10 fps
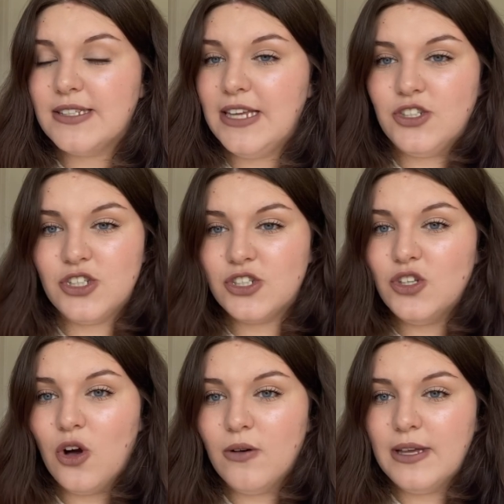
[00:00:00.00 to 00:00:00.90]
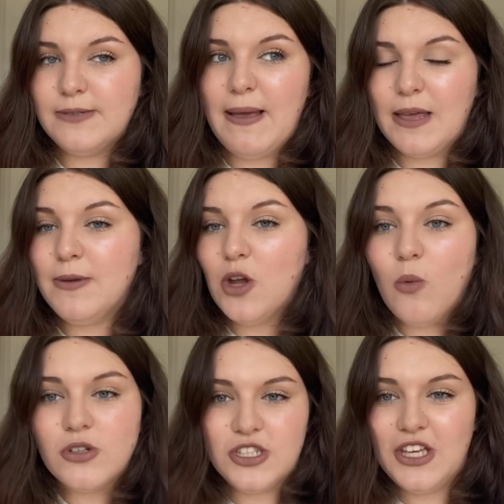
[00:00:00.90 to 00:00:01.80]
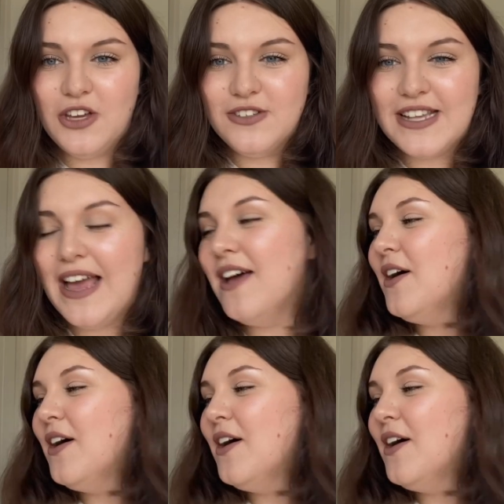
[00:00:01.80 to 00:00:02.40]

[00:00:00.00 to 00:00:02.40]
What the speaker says: It's just not, it's making me not want to use it,